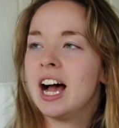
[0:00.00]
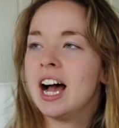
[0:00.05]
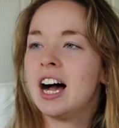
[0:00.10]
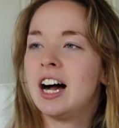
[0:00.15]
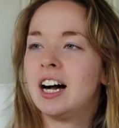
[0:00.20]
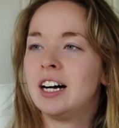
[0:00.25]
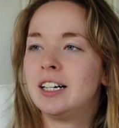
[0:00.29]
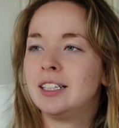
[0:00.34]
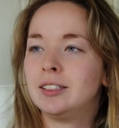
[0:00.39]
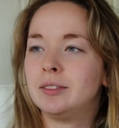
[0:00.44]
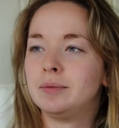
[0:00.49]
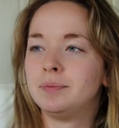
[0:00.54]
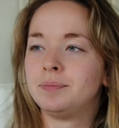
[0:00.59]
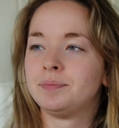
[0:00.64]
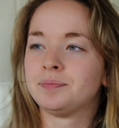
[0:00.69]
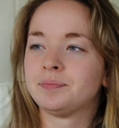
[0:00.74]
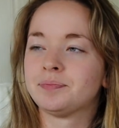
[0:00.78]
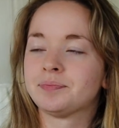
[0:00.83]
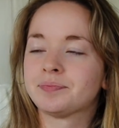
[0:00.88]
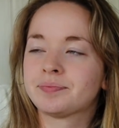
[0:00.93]

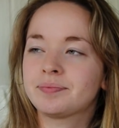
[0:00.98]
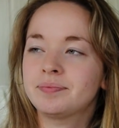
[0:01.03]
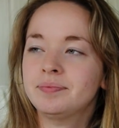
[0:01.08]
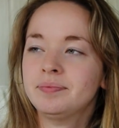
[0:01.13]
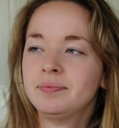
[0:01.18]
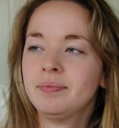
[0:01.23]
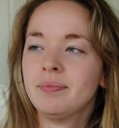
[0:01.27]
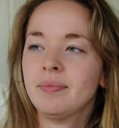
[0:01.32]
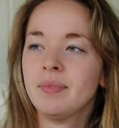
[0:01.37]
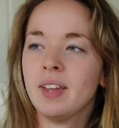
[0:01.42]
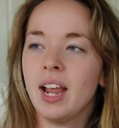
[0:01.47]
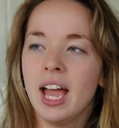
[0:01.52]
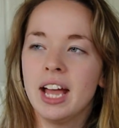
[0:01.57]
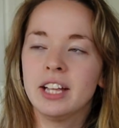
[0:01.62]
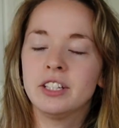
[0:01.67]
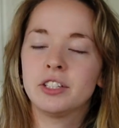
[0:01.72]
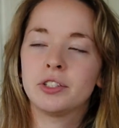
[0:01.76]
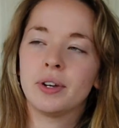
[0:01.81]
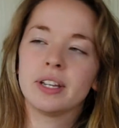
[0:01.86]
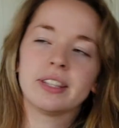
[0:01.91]
And
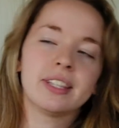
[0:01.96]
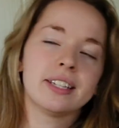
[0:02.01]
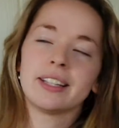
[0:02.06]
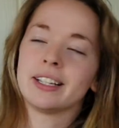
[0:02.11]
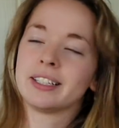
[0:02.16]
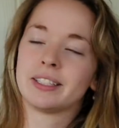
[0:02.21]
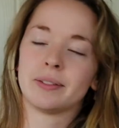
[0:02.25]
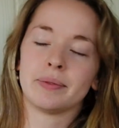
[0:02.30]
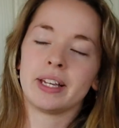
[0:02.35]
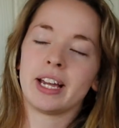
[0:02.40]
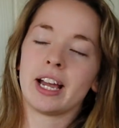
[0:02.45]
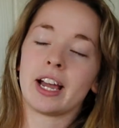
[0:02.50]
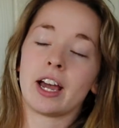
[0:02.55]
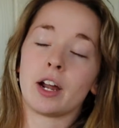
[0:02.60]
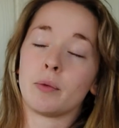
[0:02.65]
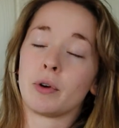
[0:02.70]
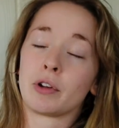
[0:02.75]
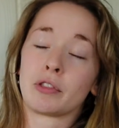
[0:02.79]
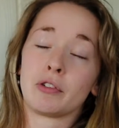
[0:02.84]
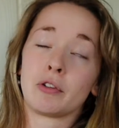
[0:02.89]
so I think that's something I got
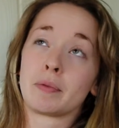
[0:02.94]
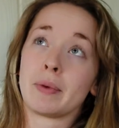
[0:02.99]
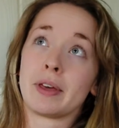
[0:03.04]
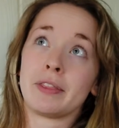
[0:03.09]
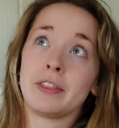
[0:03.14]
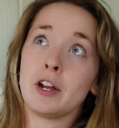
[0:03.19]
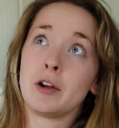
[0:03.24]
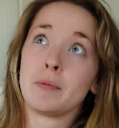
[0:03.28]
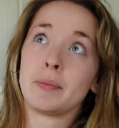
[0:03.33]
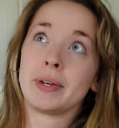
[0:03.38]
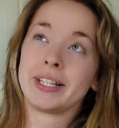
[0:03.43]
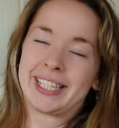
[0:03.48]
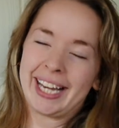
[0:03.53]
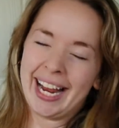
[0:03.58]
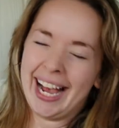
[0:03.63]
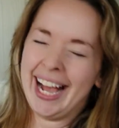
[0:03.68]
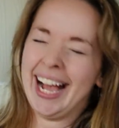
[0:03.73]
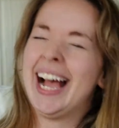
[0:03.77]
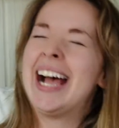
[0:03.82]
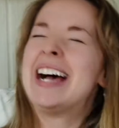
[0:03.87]
to work through with my therapist.
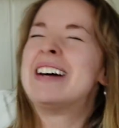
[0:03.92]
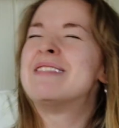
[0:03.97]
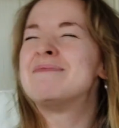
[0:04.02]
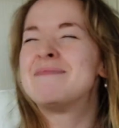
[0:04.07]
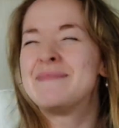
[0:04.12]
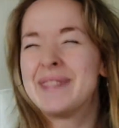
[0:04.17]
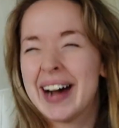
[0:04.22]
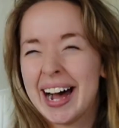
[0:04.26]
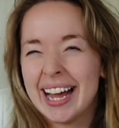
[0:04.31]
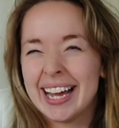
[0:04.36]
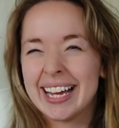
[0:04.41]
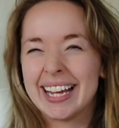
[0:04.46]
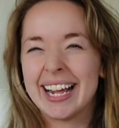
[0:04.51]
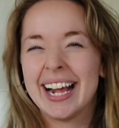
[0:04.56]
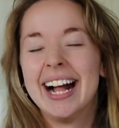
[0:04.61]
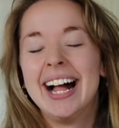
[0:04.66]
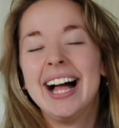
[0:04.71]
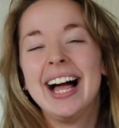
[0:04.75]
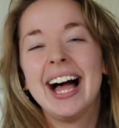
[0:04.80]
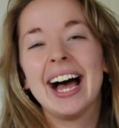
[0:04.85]
But
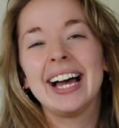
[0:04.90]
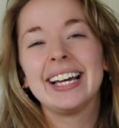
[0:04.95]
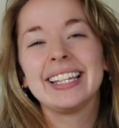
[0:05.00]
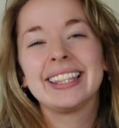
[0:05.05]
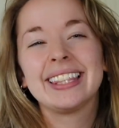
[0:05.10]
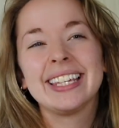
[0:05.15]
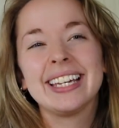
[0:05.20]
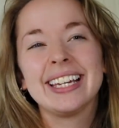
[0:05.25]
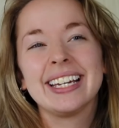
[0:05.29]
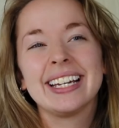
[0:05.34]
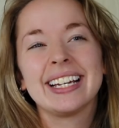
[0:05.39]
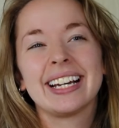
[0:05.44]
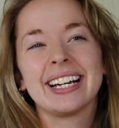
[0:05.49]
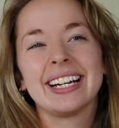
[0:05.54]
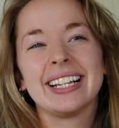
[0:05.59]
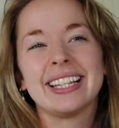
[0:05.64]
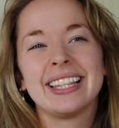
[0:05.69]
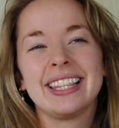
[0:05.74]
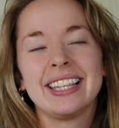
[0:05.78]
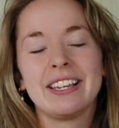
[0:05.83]
I think
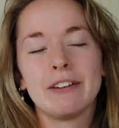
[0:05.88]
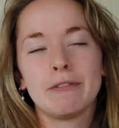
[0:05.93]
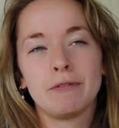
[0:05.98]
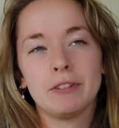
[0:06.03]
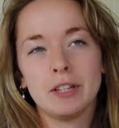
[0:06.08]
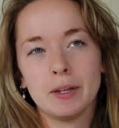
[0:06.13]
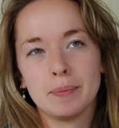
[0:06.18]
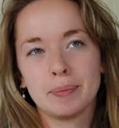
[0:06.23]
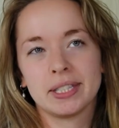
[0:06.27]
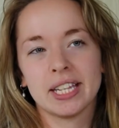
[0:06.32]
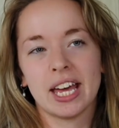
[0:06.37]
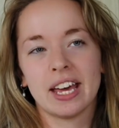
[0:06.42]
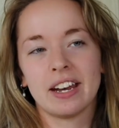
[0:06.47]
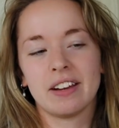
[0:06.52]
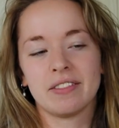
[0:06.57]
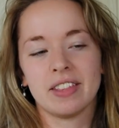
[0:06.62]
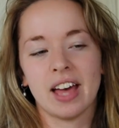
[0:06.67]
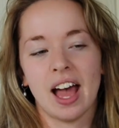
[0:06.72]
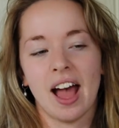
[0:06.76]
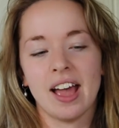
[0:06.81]
the flip side
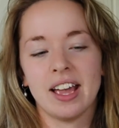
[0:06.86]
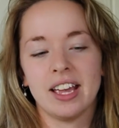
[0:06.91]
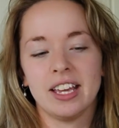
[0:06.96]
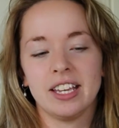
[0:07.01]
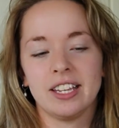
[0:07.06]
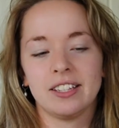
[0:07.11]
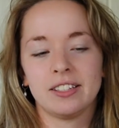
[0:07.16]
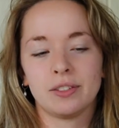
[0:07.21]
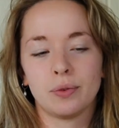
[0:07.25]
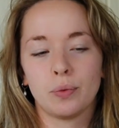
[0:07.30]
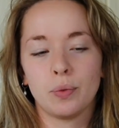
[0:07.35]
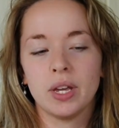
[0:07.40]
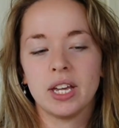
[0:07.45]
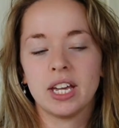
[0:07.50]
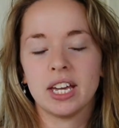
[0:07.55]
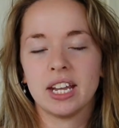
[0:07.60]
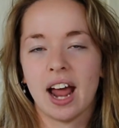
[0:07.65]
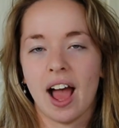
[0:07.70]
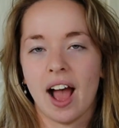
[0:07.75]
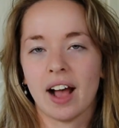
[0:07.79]
of that is we
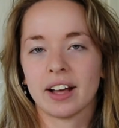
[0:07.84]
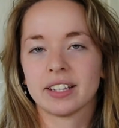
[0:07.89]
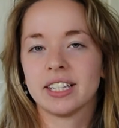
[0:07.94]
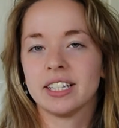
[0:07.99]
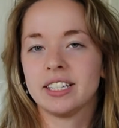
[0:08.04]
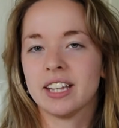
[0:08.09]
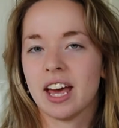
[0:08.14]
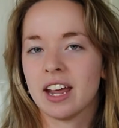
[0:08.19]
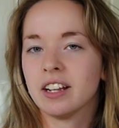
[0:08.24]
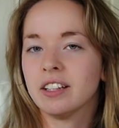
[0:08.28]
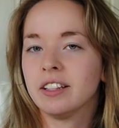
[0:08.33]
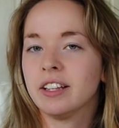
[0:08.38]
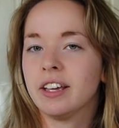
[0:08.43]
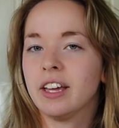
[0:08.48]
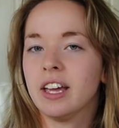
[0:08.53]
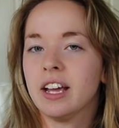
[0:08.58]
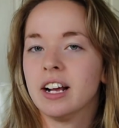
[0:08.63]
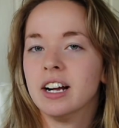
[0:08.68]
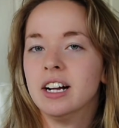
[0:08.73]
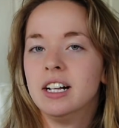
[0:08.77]
can
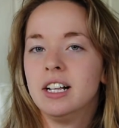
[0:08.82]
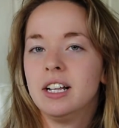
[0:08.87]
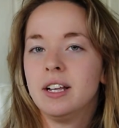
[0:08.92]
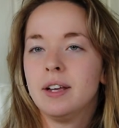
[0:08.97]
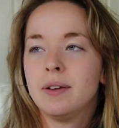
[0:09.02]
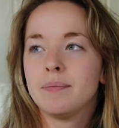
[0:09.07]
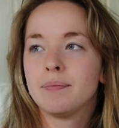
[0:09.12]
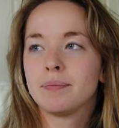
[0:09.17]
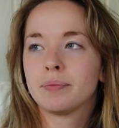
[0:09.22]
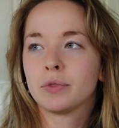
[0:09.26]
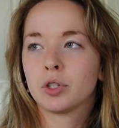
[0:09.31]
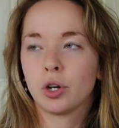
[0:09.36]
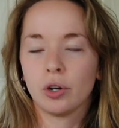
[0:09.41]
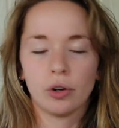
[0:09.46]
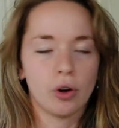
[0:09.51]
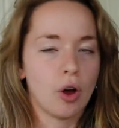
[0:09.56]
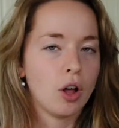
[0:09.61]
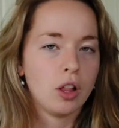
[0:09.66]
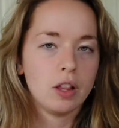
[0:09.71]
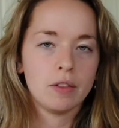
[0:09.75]
accidentally
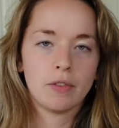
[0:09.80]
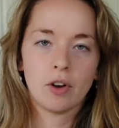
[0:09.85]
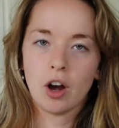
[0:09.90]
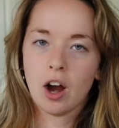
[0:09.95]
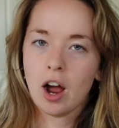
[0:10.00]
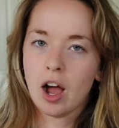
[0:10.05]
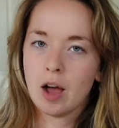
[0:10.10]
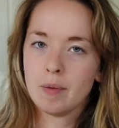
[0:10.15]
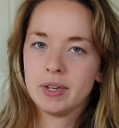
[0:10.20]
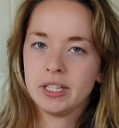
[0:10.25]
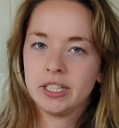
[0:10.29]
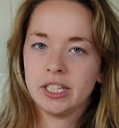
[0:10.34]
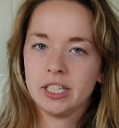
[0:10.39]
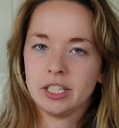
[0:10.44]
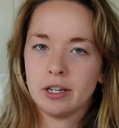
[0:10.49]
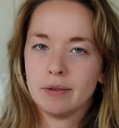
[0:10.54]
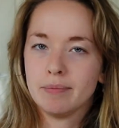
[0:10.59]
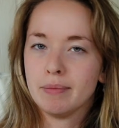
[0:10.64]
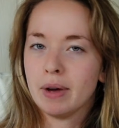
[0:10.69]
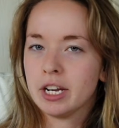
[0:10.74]
turn all of our hobbies
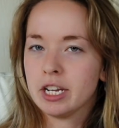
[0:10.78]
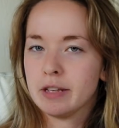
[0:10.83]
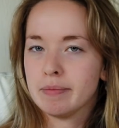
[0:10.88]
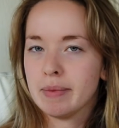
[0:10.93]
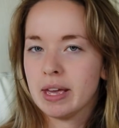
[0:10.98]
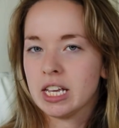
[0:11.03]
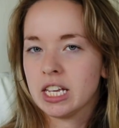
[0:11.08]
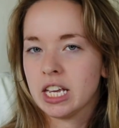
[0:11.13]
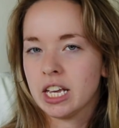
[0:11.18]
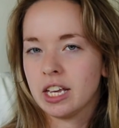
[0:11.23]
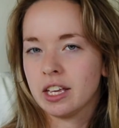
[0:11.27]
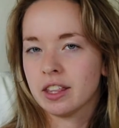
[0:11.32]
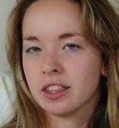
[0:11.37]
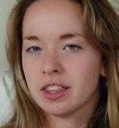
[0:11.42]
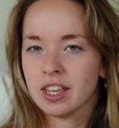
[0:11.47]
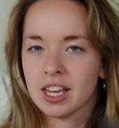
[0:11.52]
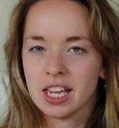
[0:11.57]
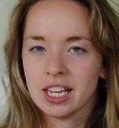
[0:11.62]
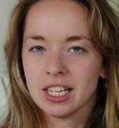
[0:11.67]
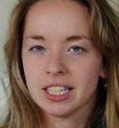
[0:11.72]
into money making
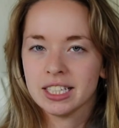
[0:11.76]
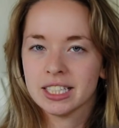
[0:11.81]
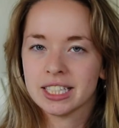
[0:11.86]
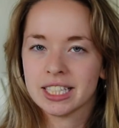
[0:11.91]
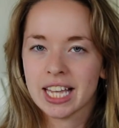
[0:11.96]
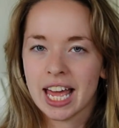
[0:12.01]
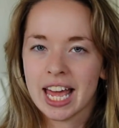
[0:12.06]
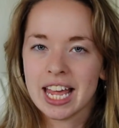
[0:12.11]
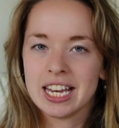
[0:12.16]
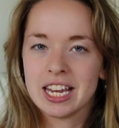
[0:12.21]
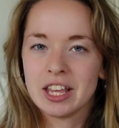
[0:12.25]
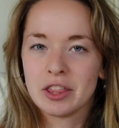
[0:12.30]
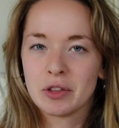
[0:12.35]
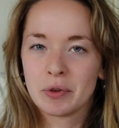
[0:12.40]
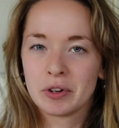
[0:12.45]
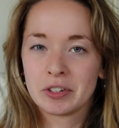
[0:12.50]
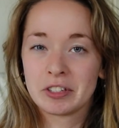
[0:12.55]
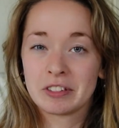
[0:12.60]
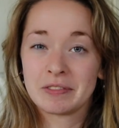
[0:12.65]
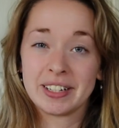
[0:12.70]
things. And in the
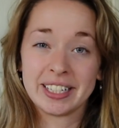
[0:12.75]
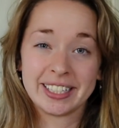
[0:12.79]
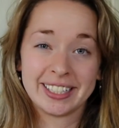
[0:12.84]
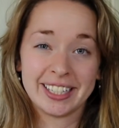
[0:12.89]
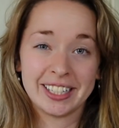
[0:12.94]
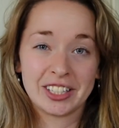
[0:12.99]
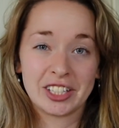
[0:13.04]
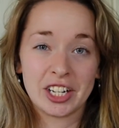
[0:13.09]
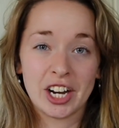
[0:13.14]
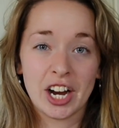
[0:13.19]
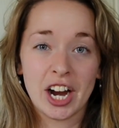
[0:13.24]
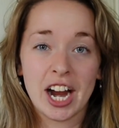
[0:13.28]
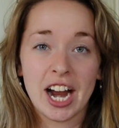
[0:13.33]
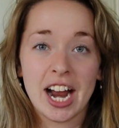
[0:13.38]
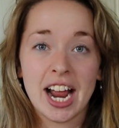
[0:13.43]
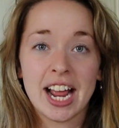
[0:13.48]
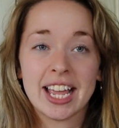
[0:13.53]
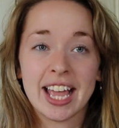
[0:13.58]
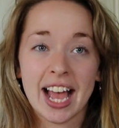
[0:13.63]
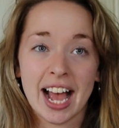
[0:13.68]
words of my
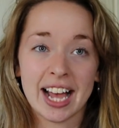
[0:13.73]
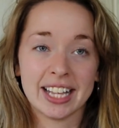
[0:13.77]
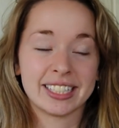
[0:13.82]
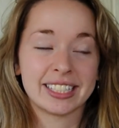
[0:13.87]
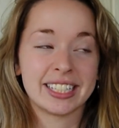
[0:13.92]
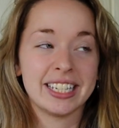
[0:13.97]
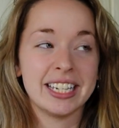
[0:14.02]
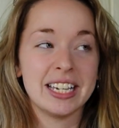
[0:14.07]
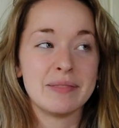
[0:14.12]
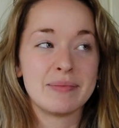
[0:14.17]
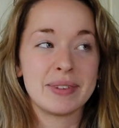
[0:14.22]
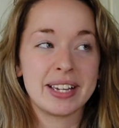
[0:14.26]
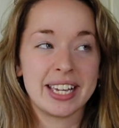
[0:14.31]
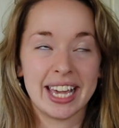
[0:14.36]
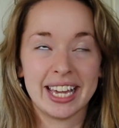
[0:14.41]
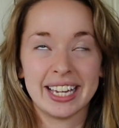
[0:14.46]
sister, gas keep?